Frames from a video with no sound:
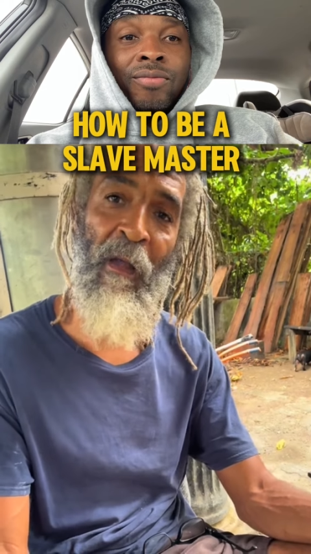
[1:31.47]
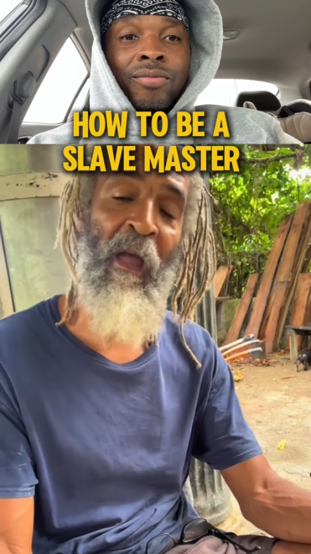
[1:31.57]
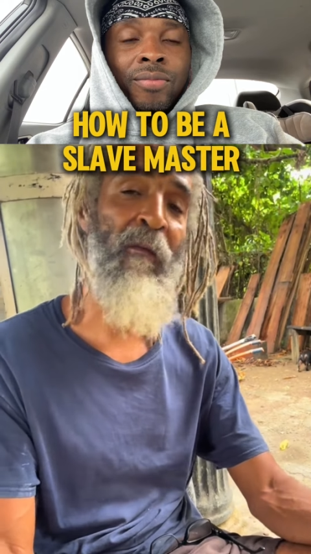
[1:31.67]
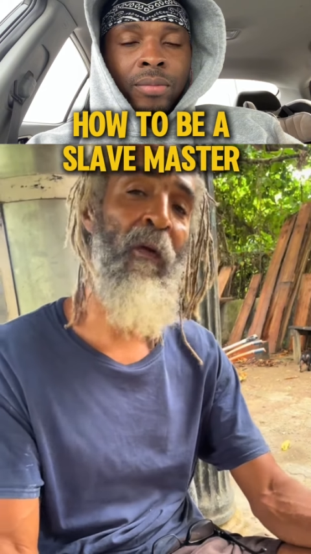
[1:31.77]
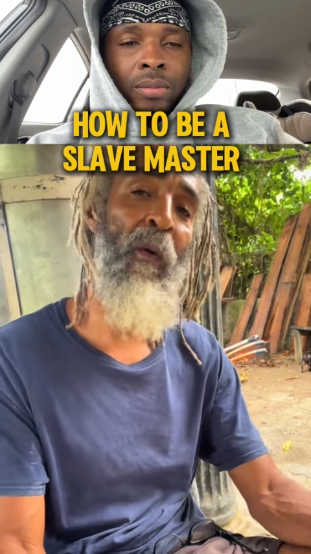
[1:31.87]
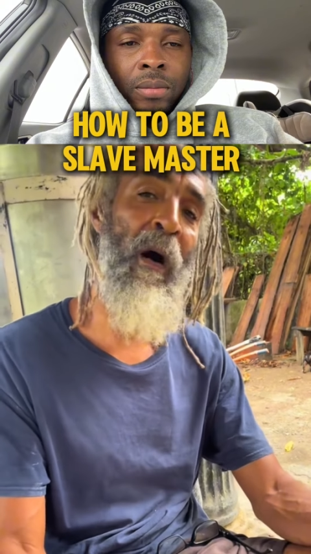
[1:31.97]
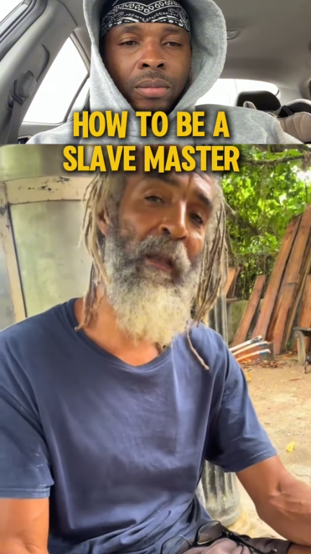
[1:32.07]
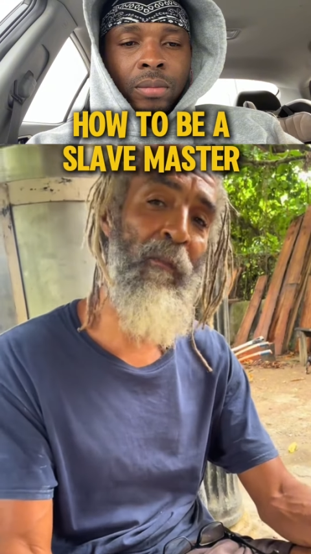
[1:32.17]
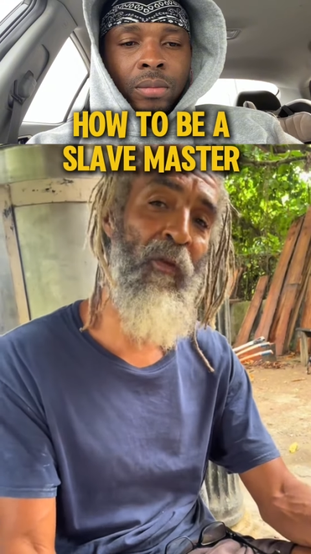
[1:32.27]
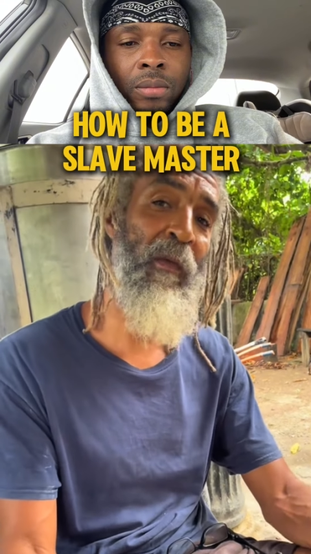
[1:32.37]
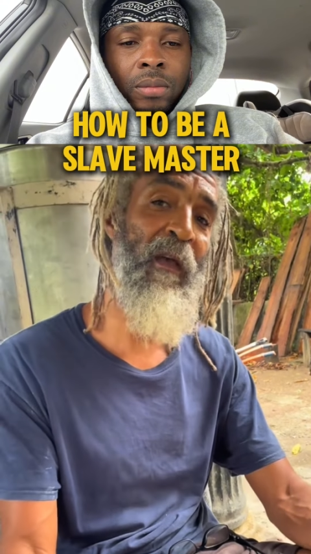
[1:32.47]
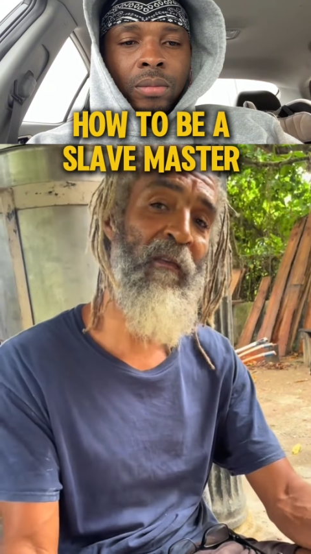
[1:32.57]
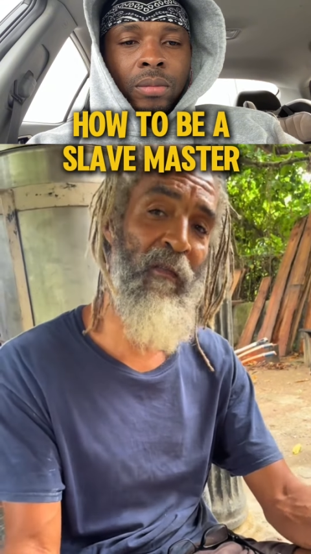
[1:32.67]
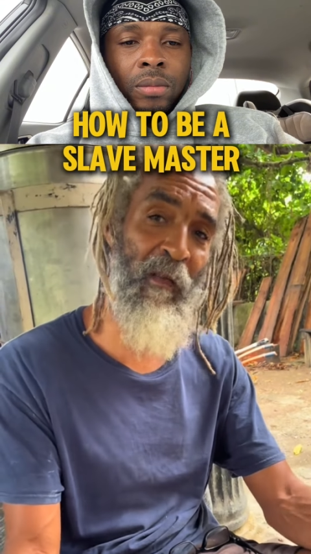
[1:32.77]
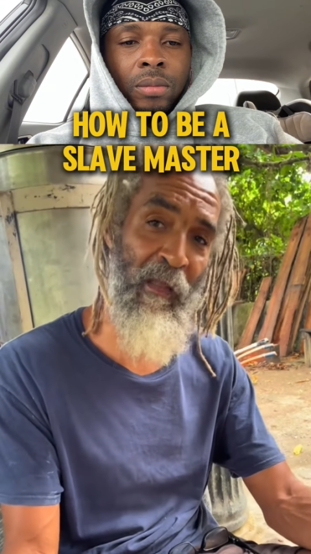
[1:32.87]
Speaker 1: If you want them to be a
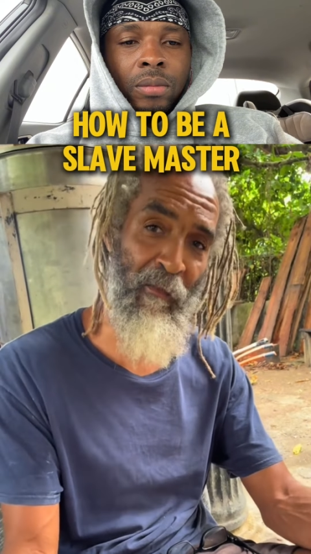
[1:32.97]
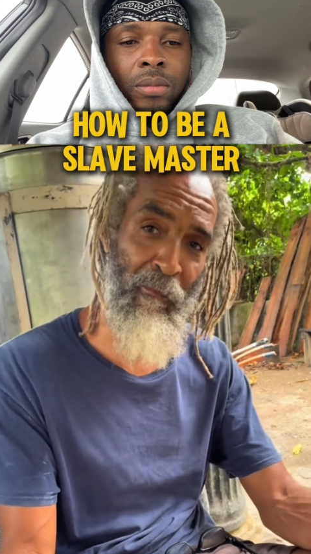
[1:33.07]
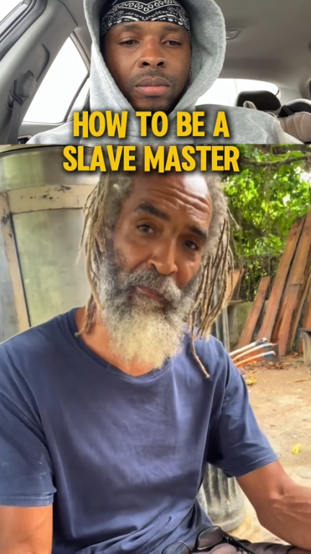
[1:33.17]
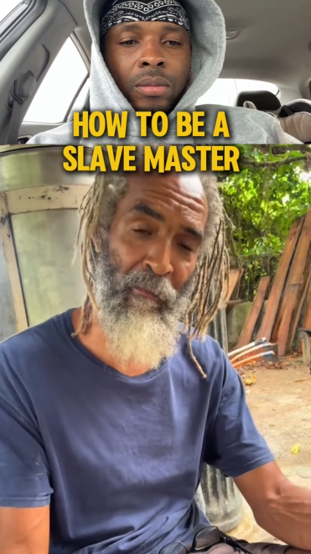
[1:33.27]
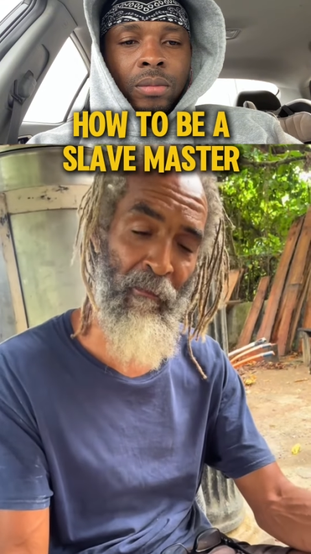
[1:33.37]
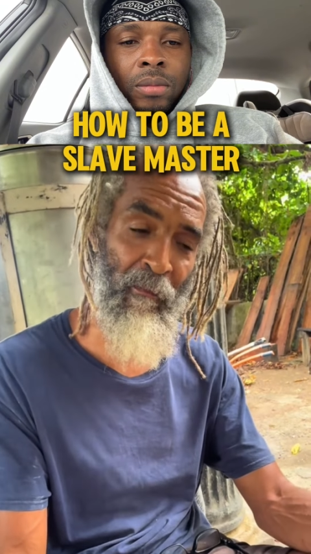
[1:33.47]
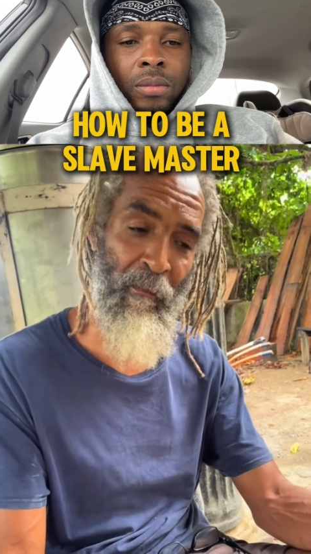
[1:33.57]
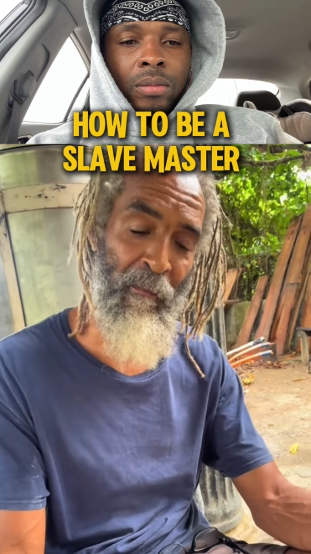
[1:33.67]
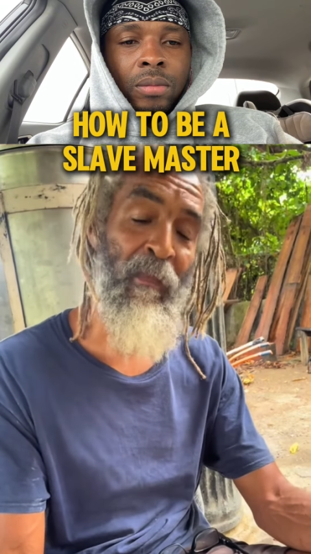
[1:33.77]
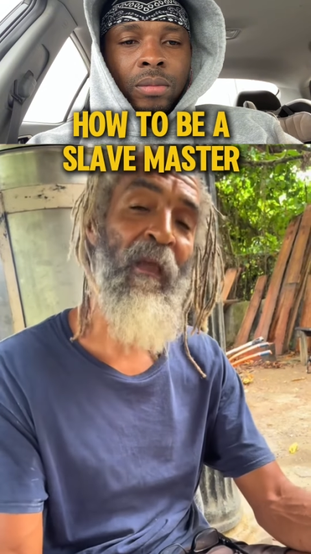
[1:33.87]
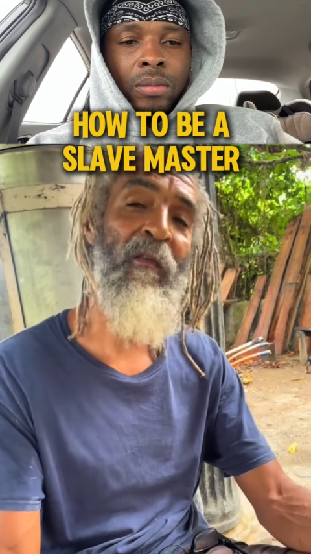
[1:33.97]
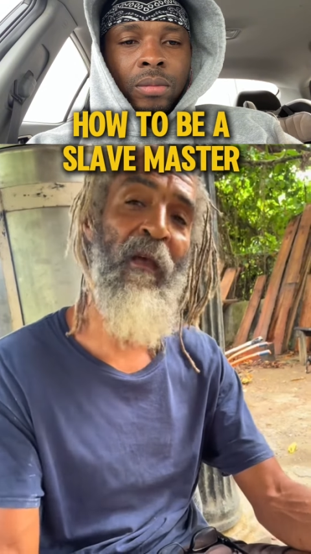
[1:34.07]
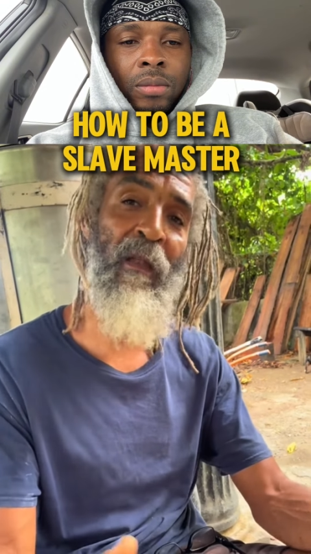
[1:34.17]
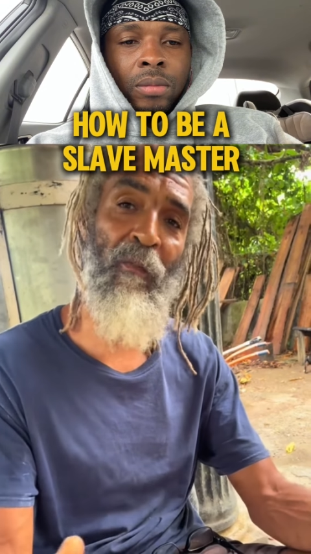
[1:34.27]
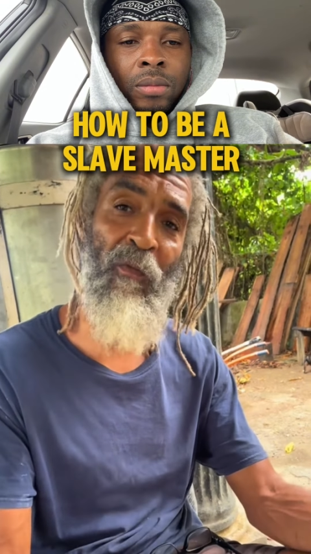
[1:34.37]
slave,
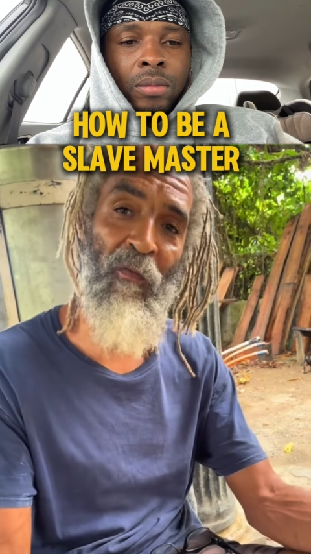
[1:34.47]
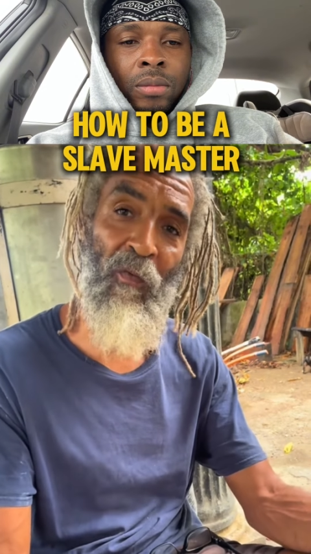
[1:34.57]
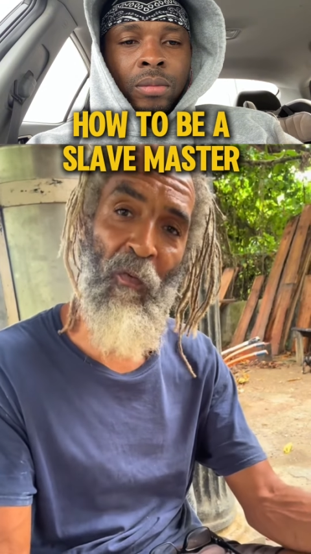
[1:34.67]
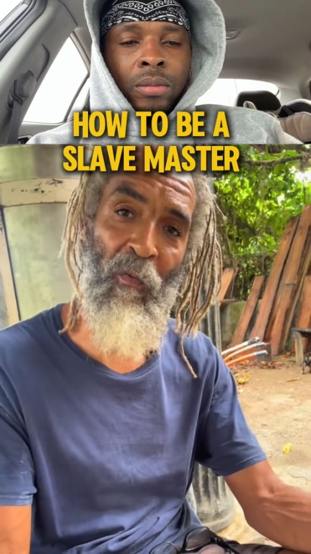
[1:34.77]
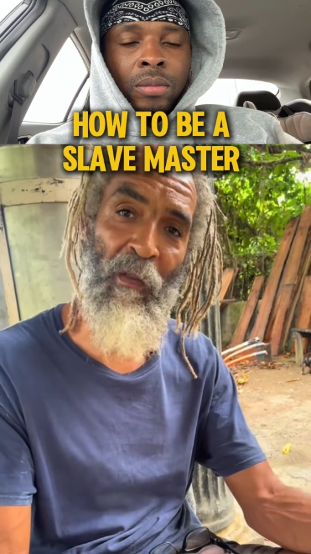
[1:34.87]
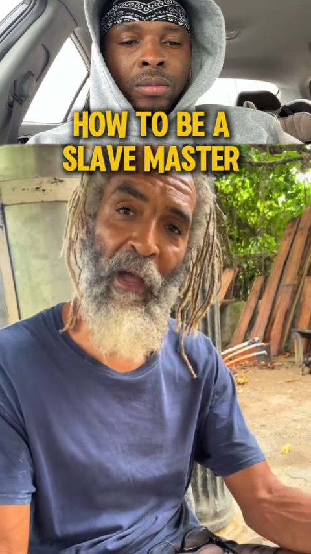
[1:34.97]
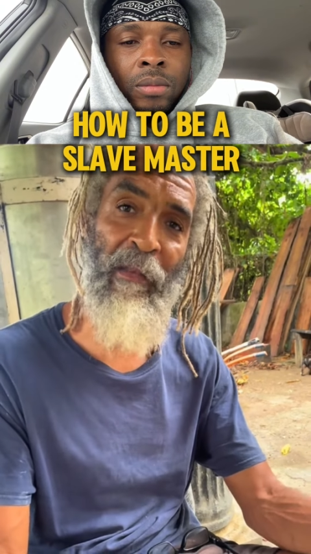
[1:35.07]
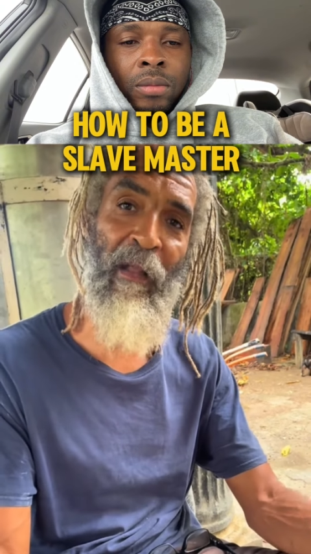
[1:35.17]
send them to school and okay.